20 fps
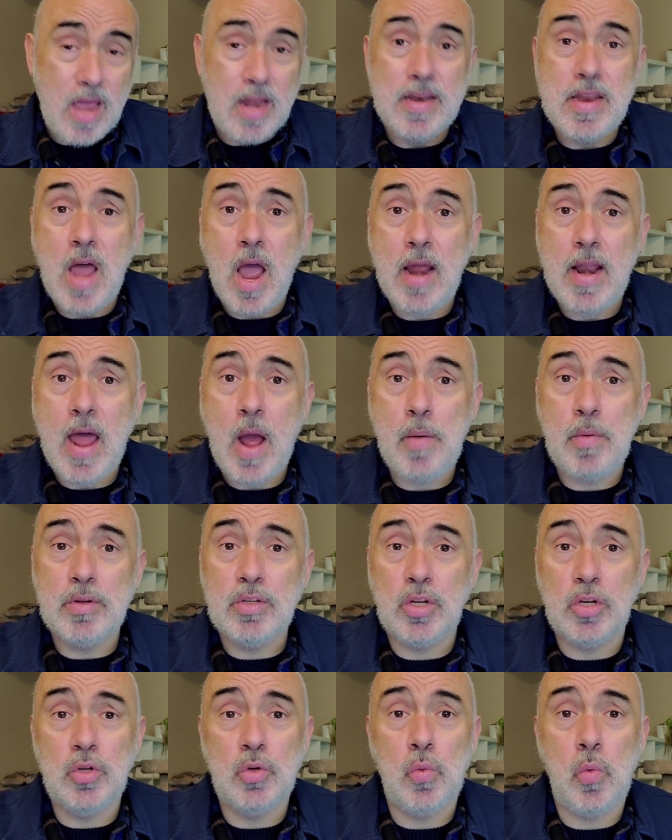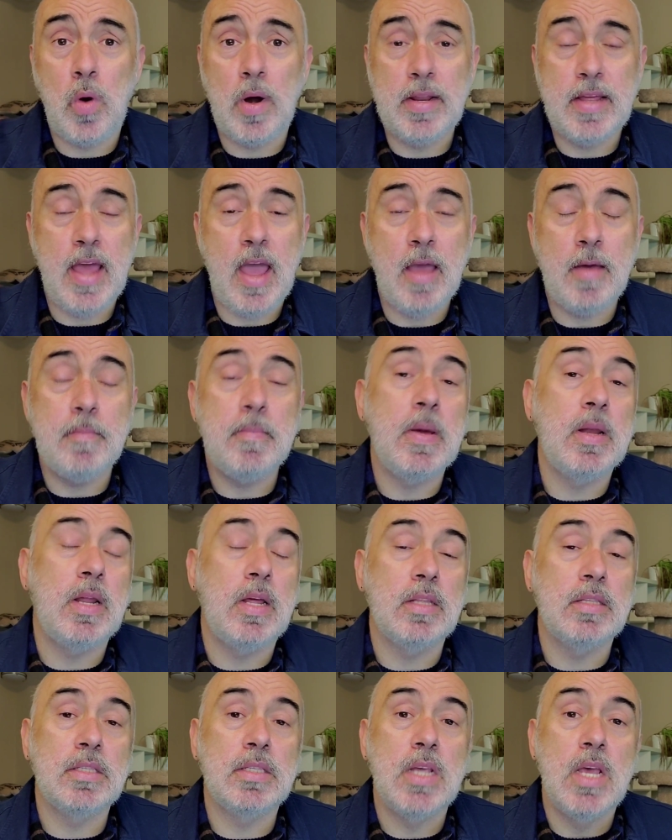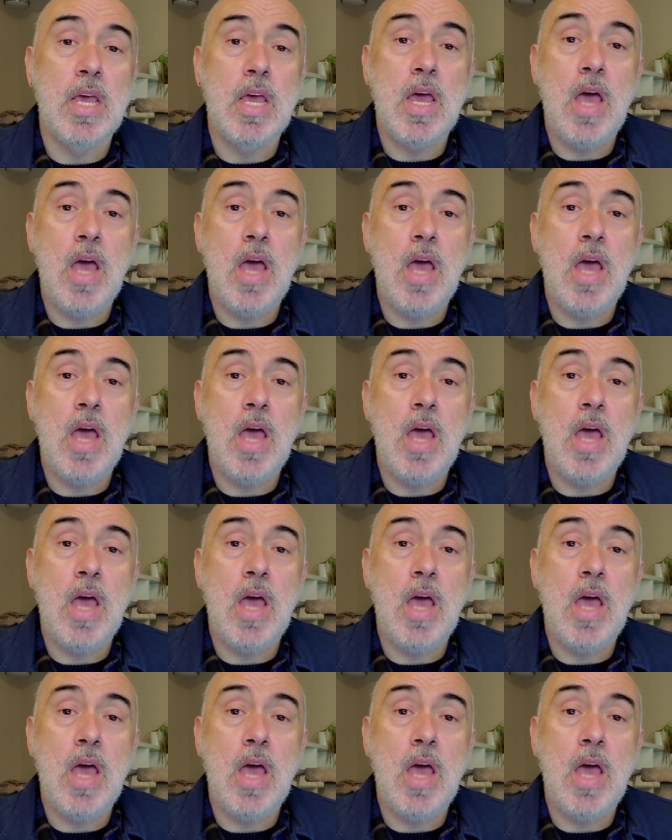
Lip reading: 9 hours and 28 minutes.